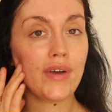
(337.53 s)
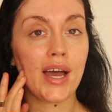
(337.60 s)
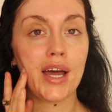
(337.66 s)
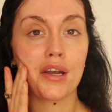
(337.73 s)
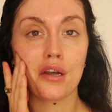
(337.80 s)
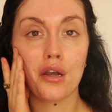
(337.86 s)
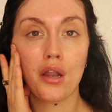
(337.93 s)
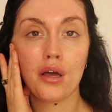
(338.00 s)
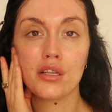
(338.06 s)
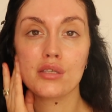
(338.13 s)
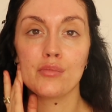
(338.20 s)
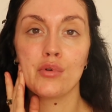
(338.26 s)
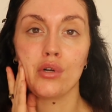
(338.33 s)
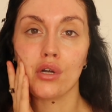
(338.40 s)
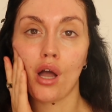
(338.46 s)
I had lots
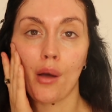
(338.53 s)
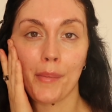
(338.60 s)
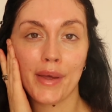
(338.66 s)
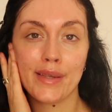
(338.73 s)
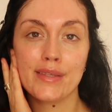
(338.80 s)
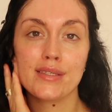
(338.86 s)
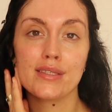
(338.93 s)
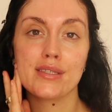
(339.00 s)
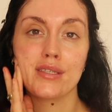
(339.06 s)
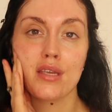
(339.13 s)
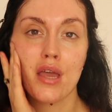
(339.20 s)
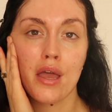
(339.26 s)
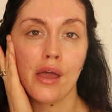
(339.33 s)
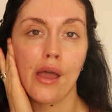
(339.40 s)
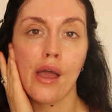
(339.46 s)
more comments
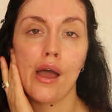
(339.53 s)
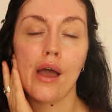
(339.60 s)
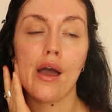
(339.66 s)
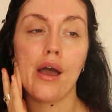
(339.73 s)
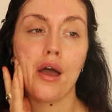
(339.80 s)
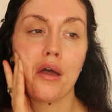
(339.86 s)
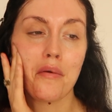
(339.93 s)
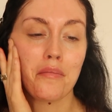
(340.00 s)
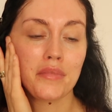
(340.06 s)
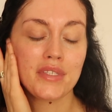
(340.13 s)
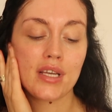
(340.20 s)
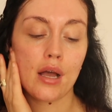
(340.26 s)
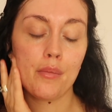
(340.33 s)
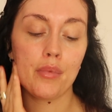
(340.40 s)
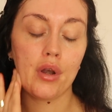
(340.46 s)

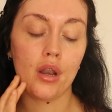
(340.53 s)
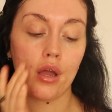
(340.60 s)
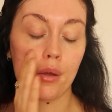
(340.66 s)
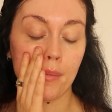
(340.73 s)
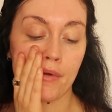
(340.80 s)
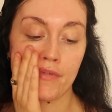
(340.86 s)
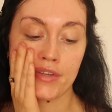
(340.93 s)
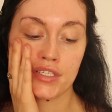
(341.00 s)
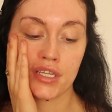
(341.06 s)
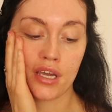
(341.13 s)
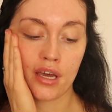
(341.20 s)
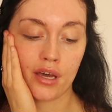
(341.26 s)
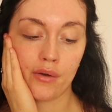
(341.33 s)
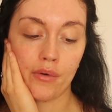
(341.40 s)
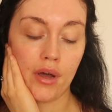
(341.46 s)
down below my
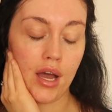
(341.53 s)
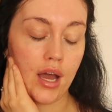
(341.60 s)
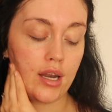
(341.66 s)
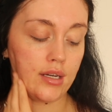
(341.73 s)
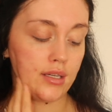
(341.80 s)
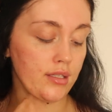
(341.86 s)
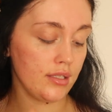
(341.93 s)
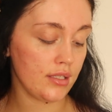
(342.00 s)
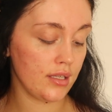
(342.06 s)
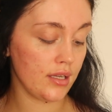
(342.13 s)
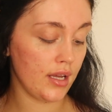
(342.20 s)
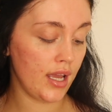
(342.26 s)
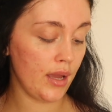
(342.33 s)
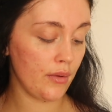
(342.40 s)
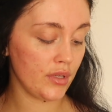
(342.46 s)
video, and
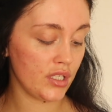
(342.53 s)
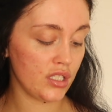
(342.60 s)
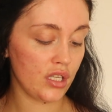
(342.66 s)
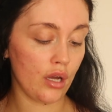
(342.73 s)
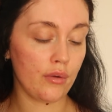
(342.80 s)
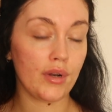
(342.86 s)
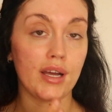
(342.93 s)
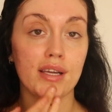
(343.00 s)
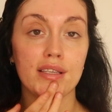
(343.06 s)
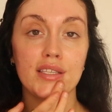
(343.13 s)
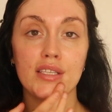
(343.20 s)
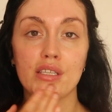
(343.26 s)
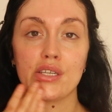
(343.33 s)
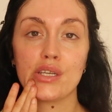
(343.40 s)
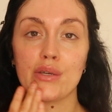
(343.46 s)
it was so
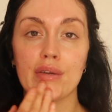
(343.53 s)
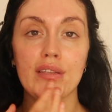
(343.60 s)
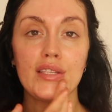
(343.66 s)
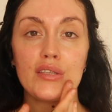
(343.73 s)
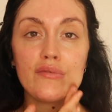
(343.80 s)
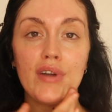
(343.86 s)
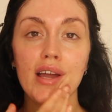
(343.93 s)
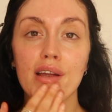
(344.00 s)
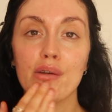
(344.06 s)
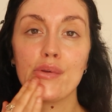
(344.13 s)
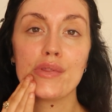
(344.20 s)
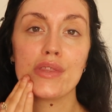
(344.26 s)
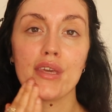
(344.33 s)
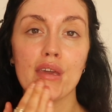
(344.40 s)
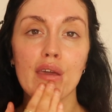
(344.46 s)
nice to interact
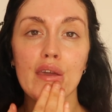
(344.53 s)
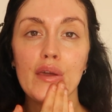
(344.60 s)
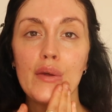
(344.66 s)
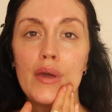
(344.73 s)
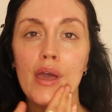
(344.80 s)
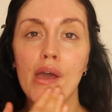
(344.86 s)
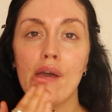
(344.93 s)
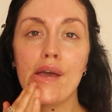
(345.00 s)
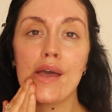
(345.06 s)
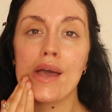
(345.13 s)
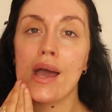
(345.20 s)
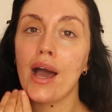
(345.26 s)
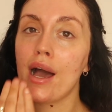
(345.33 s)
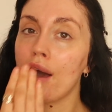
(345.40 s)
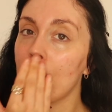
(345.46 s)
with you,
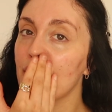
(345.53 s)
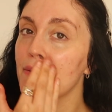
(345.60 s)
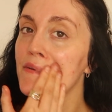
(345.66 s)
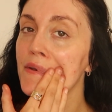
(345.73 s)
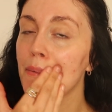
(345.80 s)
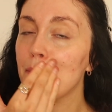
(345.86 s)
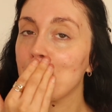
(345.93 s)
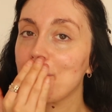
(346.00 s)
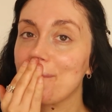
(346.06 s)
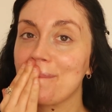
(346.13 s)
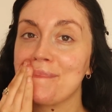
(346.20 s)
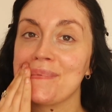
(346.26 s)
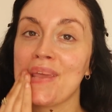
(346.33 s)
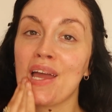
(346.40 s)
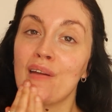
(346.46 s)
and
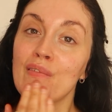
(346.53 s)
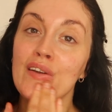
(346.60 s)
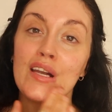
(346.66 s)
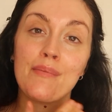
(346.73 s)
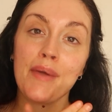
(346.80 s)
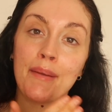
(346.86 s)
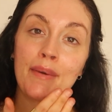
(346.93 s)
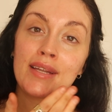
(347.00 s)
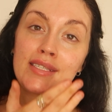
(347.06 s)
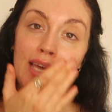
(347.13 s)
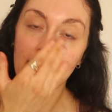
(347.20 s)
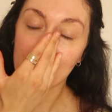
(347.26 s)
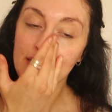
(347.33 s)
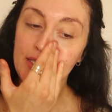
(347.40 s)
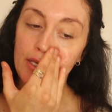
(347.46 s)
yeah, it really made my
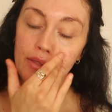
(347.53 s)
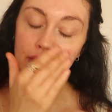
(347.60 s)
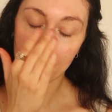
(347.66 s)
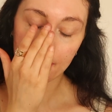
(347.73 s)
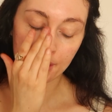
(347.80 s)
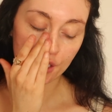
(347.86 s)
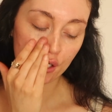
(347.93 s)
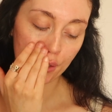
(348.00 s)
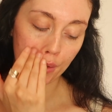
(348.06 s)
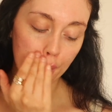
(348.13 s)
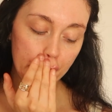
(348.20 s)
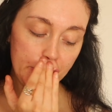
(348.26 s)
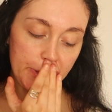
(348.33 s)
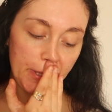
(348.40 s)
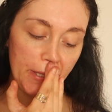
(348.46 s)
day, so thank you
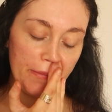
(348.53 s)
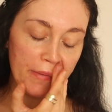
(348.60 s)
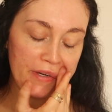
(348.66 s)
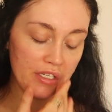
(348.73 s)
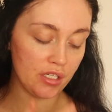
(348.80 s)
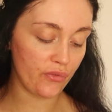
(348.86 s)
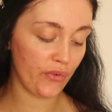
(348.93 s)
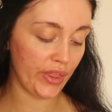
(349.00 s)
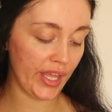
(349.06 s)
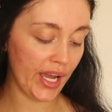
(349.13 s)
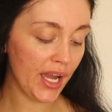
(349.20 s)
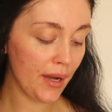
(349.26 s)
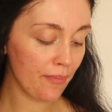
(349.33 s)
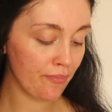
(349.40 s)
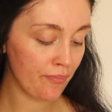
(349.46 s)
so much for
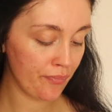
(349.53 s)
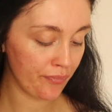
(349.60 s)
that.